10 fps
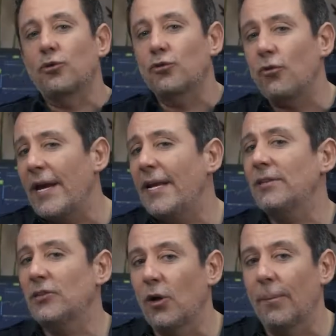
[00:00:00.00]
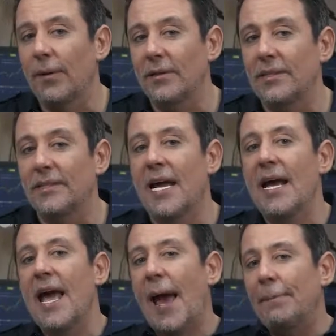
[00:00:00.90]
trailing stop losses
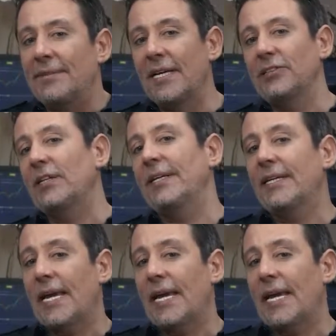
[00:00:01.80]
and potentially